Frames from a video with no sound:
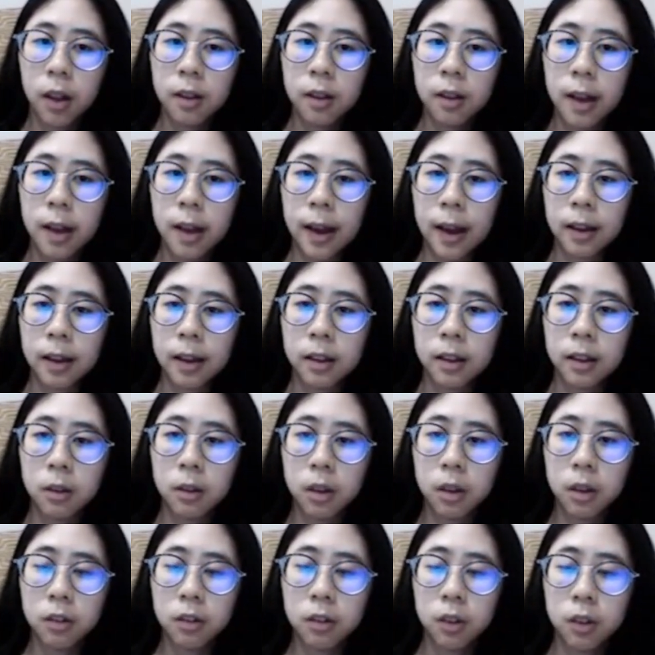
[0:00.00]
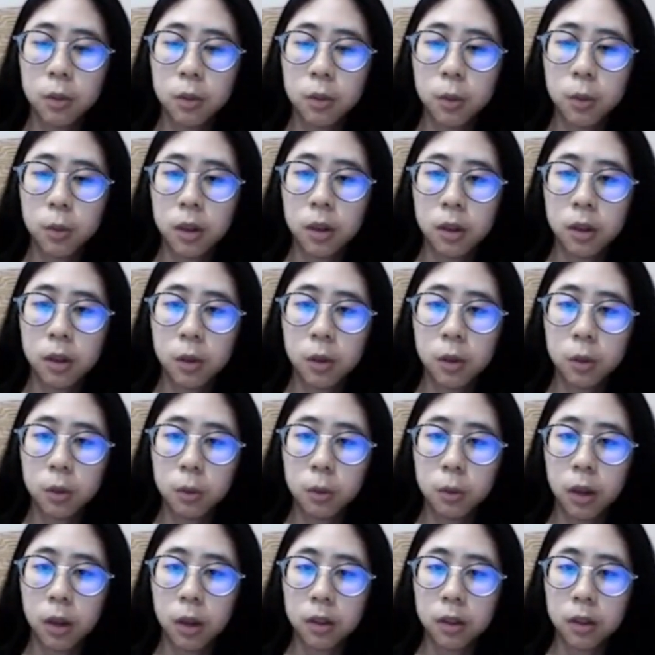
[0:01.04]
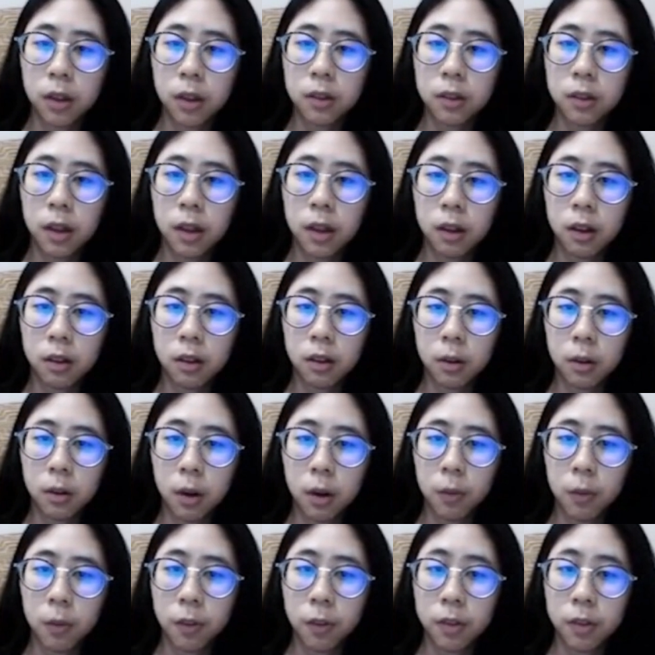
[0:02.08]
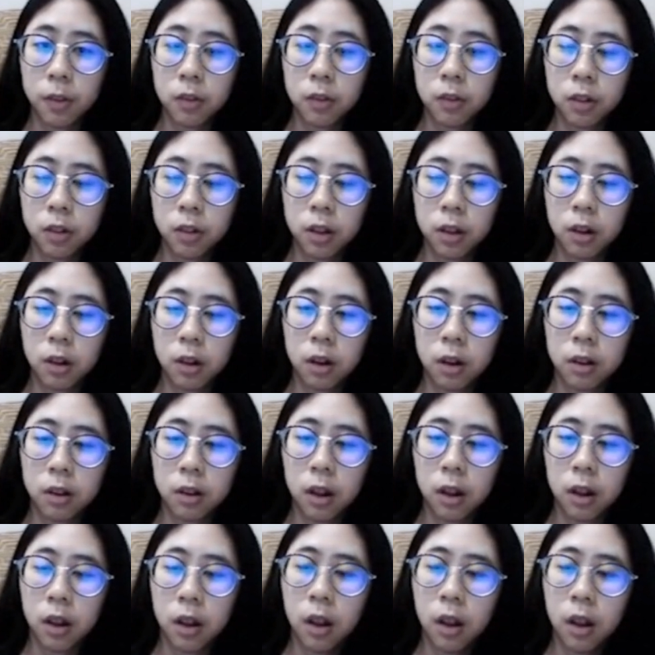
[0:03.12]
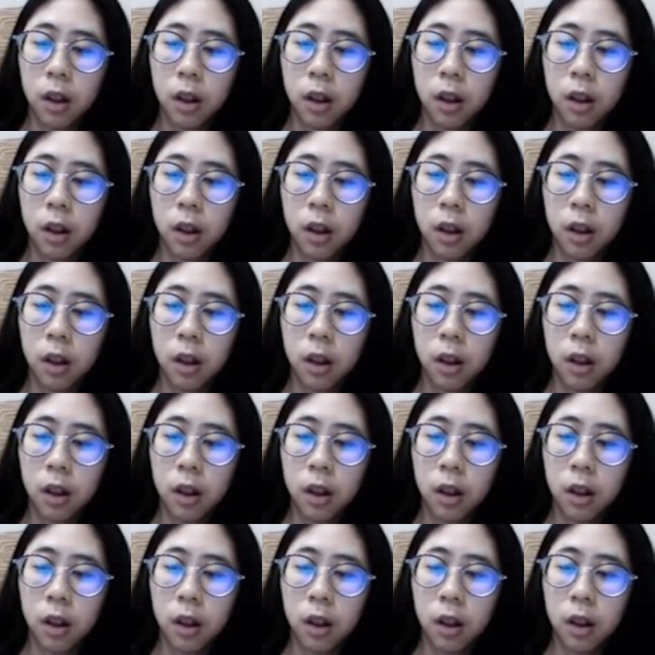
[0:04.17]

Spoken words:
that higher education students use to access and interact with digital content.